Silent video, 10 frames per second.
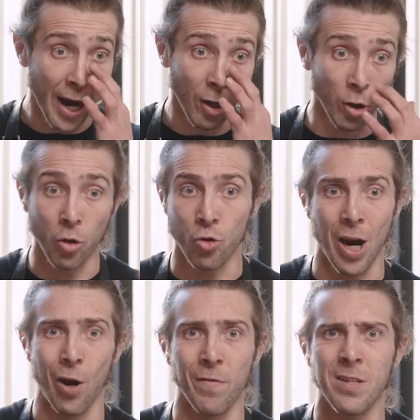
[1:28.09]
London
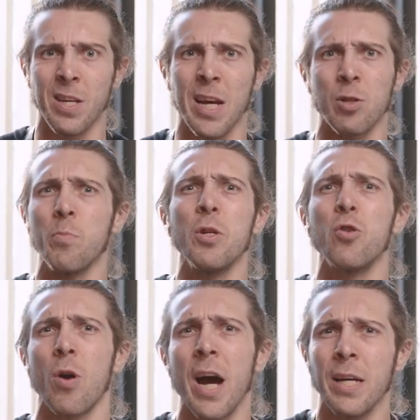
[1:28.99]
Dry obviously has to be
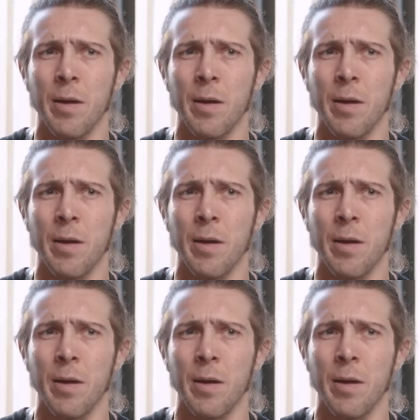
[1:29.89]
dry.